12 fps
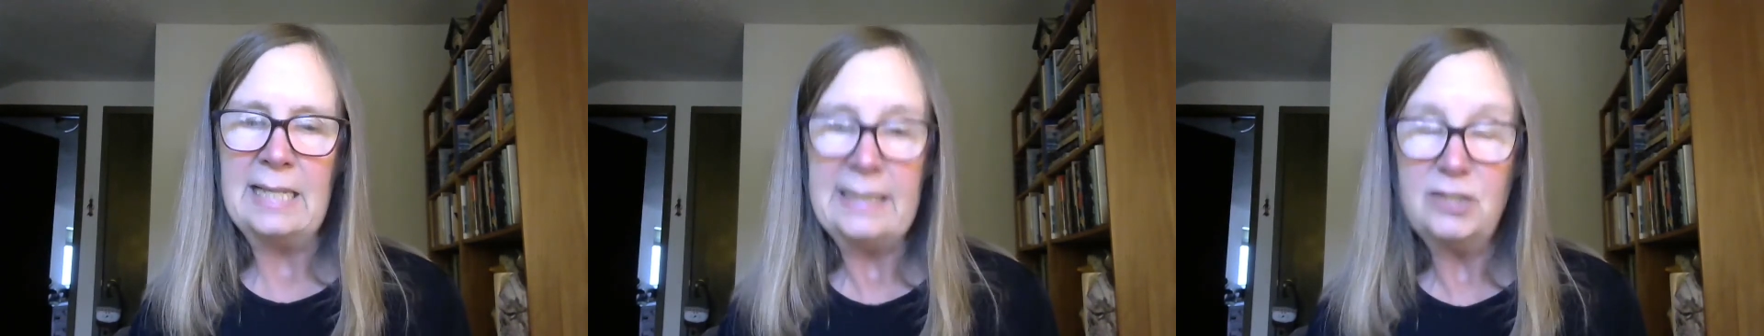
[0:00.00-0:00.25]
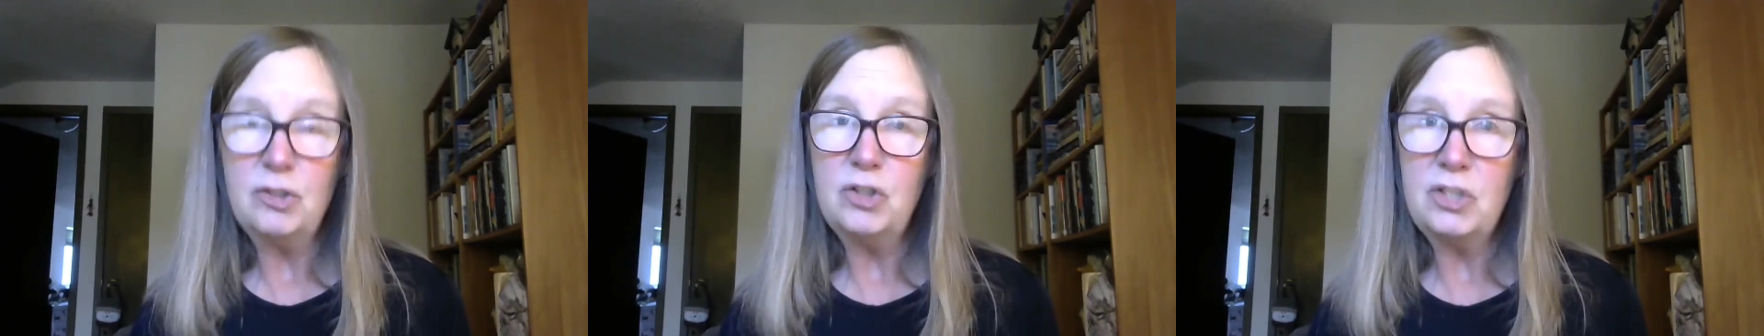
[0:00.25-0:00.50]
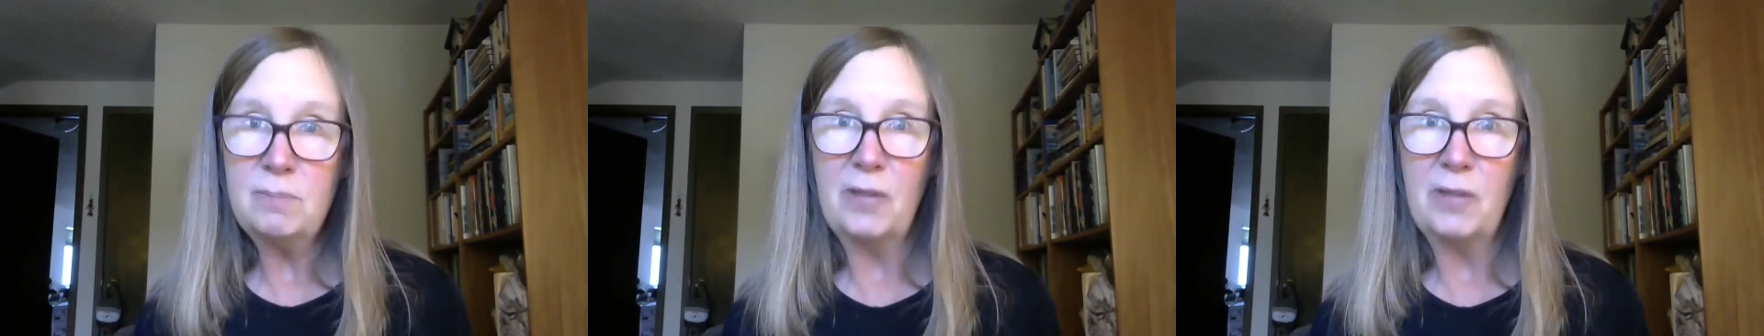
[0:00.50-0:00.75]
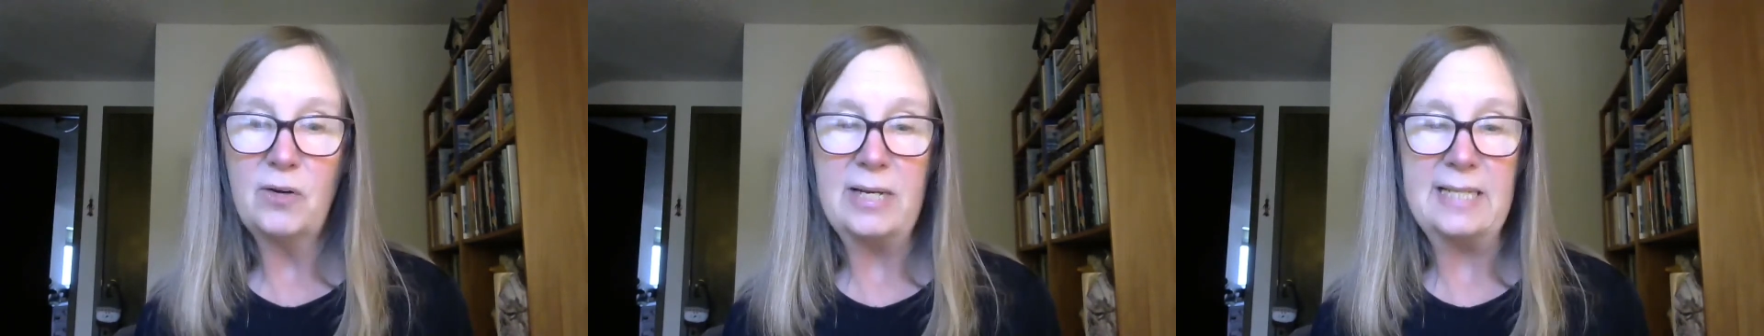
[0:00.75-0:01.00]
Lizard's
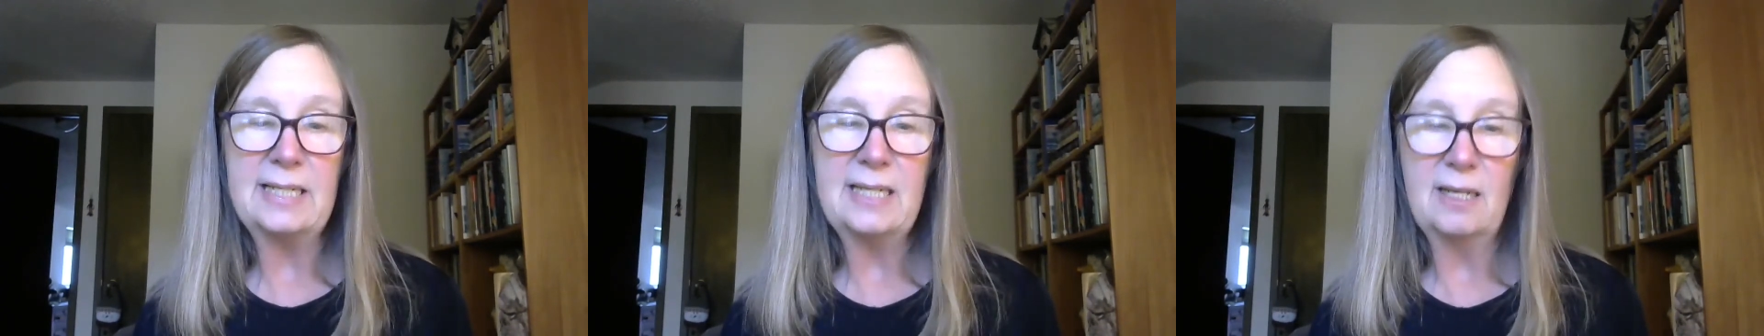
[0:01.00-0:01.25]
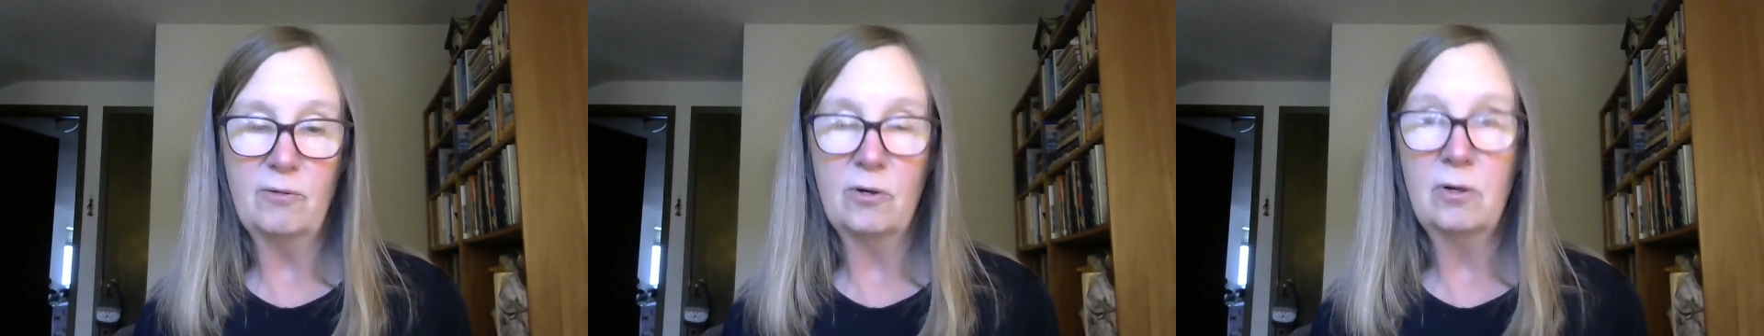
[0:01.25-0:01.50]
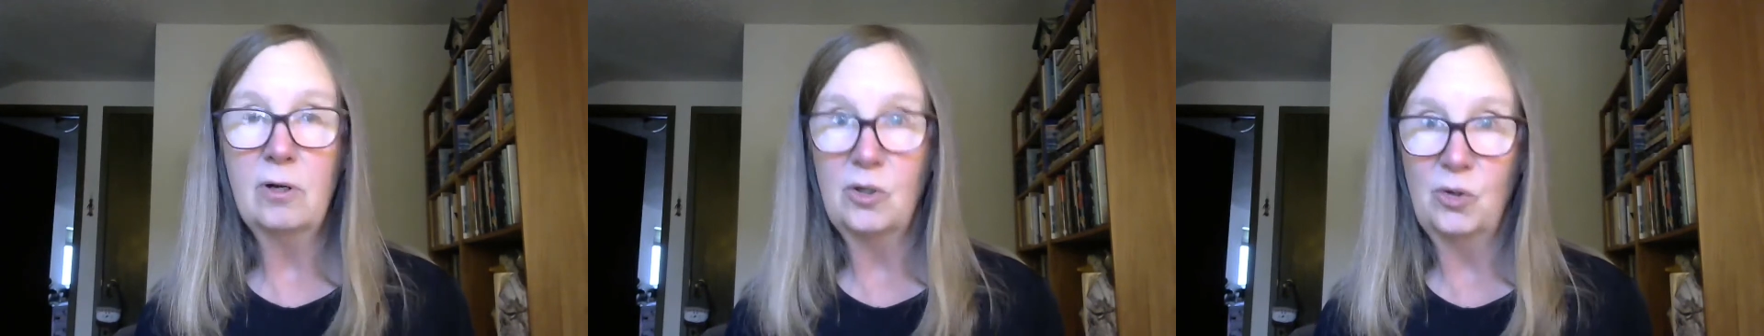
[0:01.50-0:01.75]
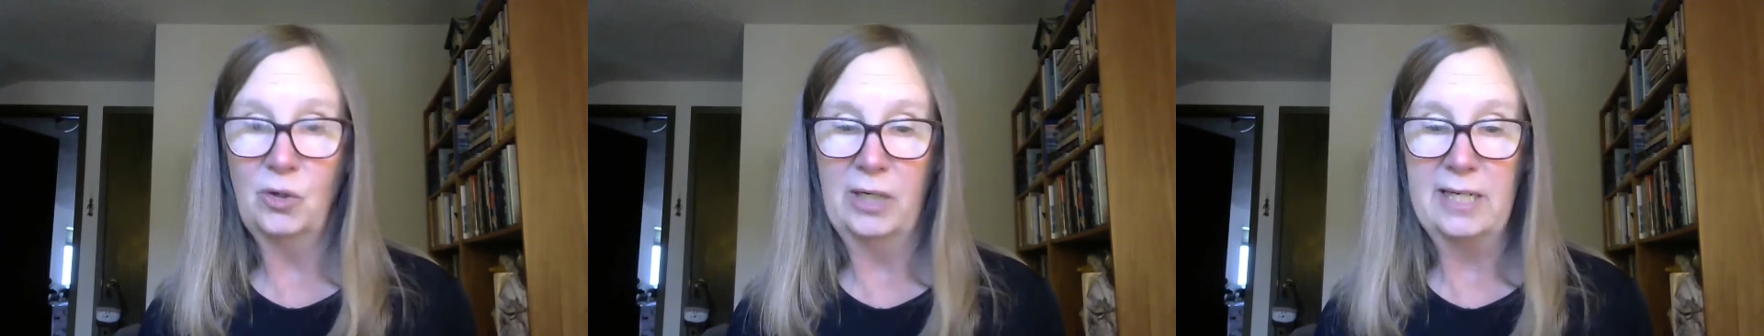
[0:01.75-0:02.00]
mother is a giver,
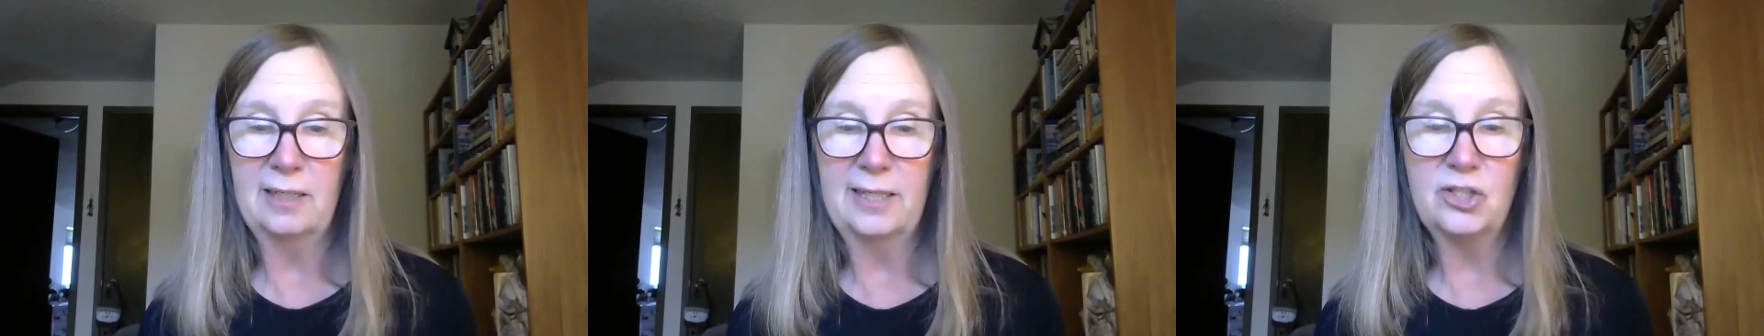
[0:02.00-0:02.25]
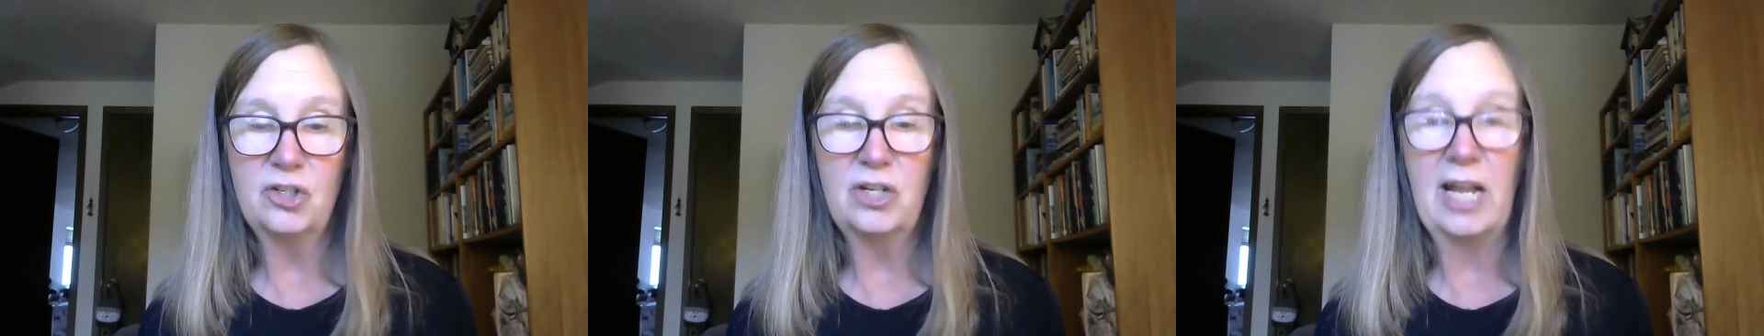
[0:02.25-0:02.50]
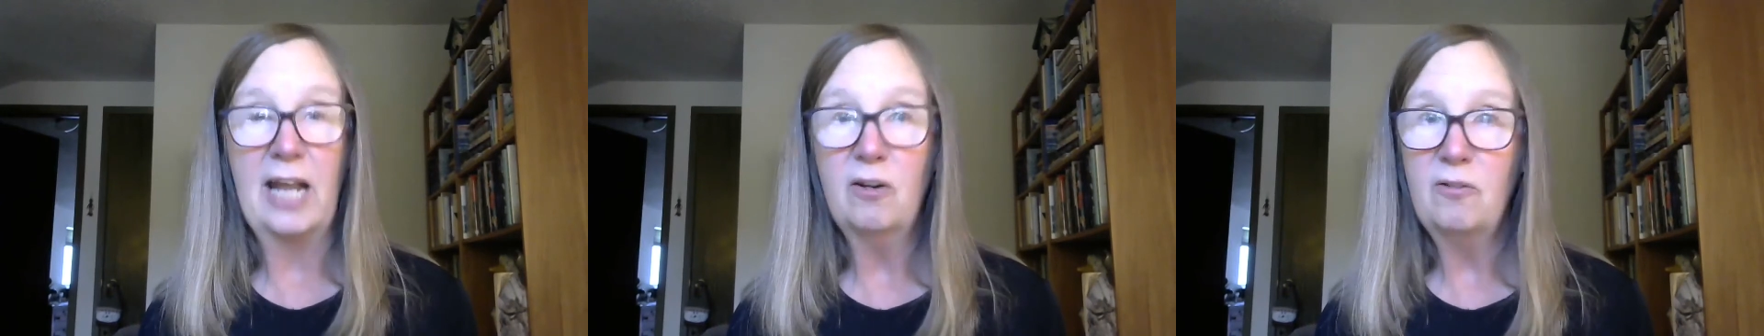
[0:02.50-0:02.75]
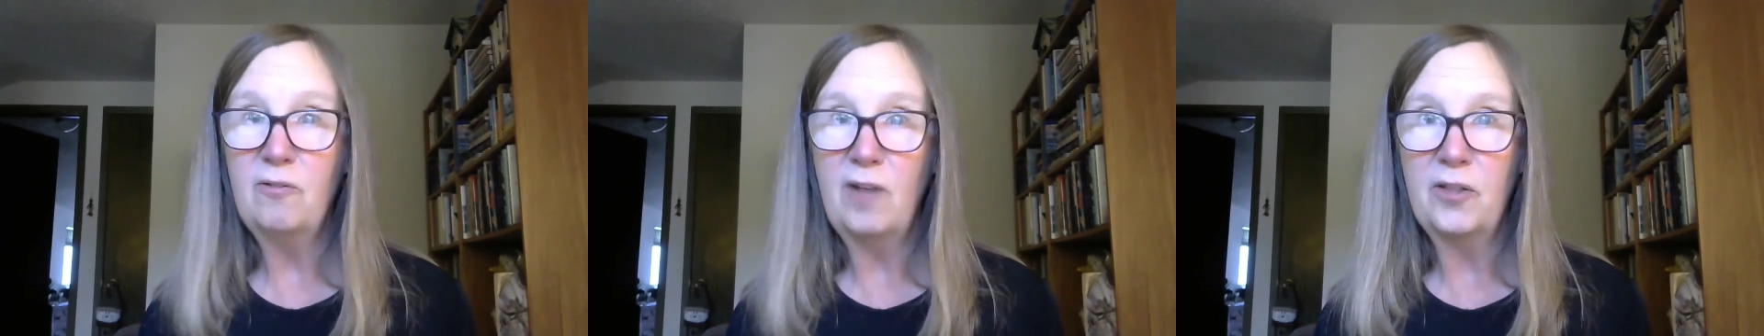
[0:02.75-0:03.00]
according to Lizard, and
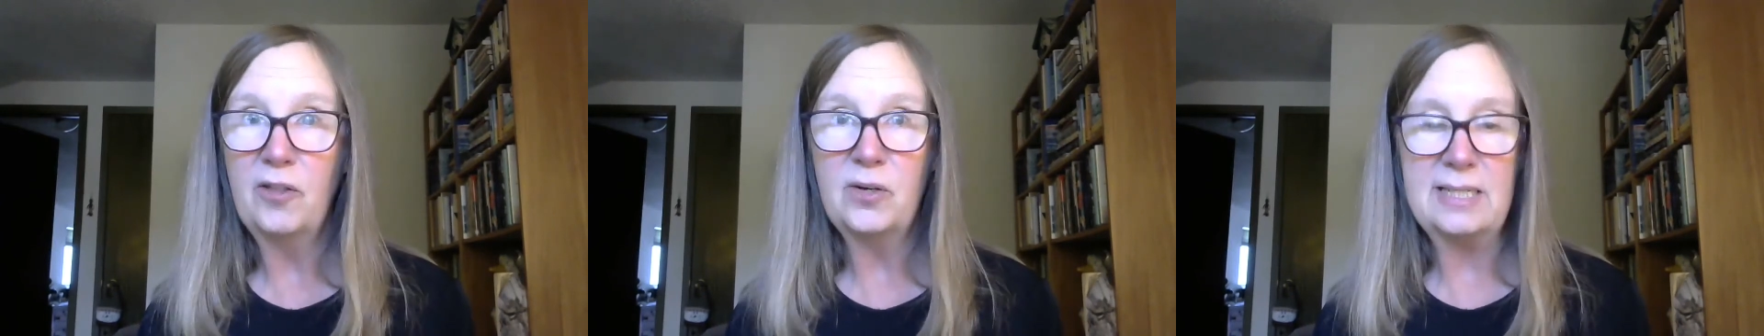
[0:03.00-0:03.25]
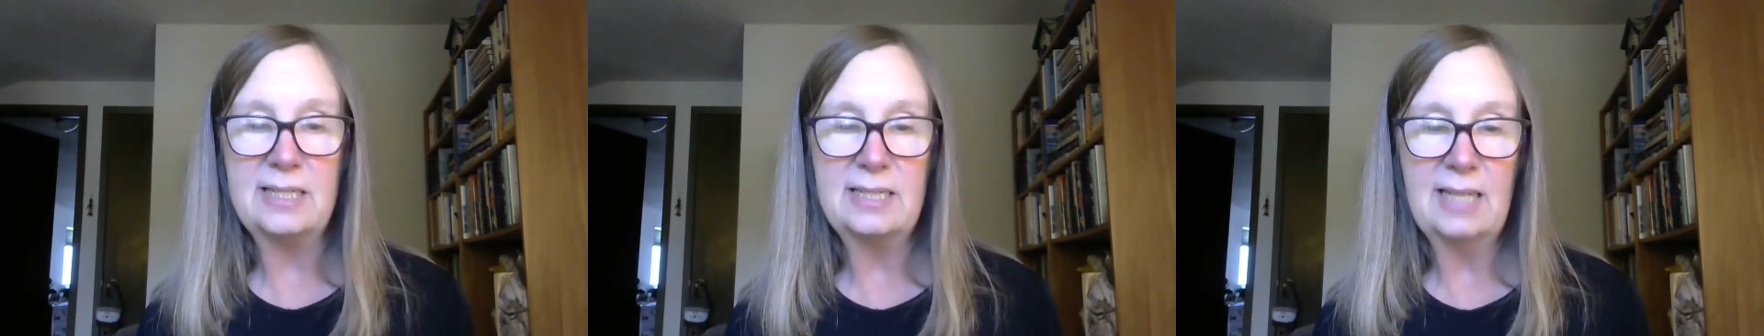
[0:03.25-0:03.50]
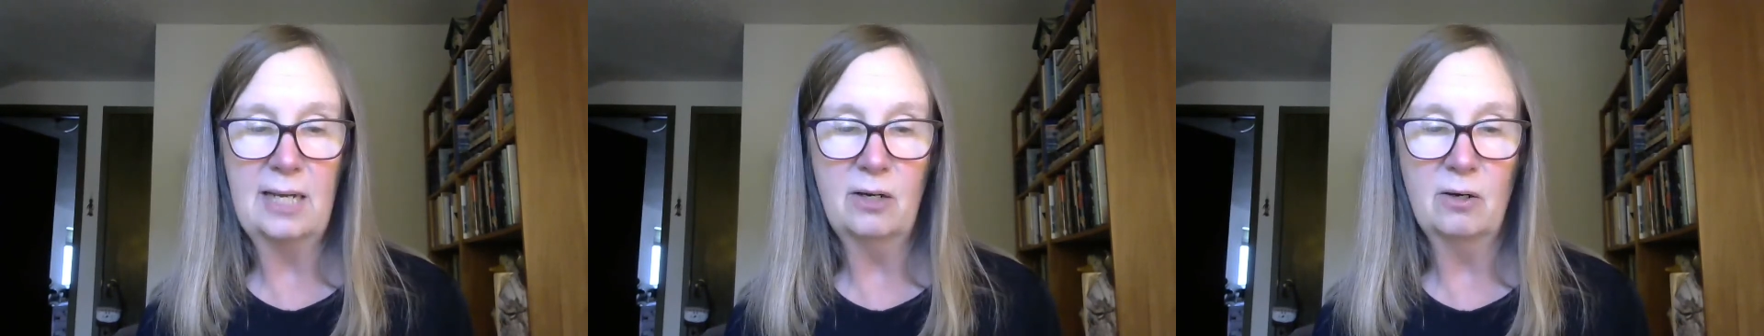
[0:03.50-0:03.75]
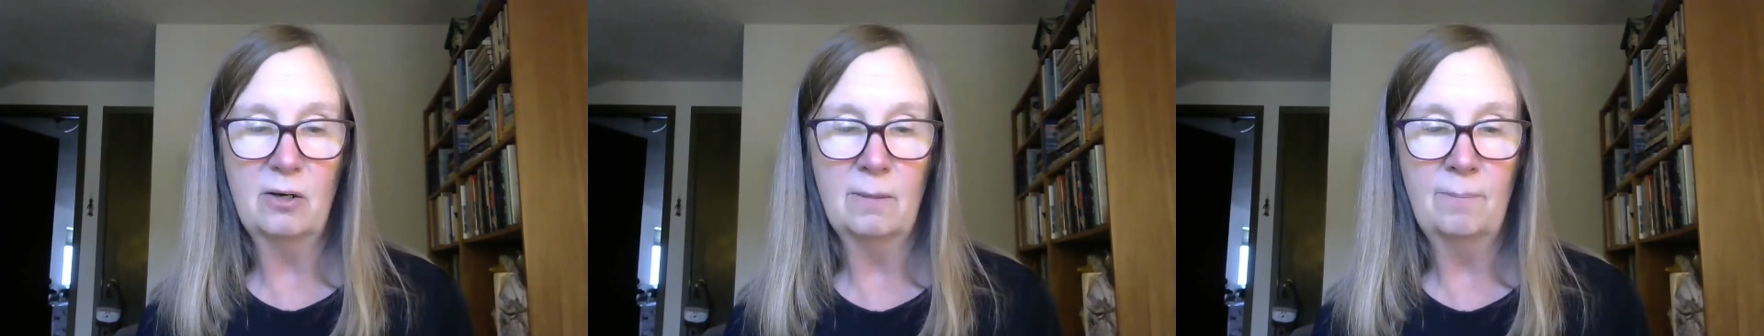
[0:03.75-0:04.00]
her father is a
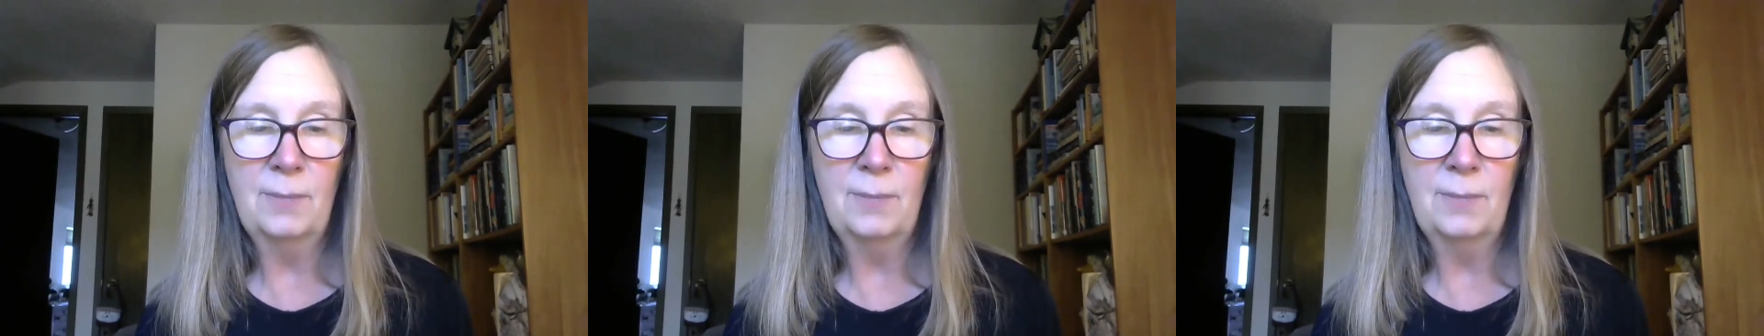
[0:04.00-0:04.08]
taker.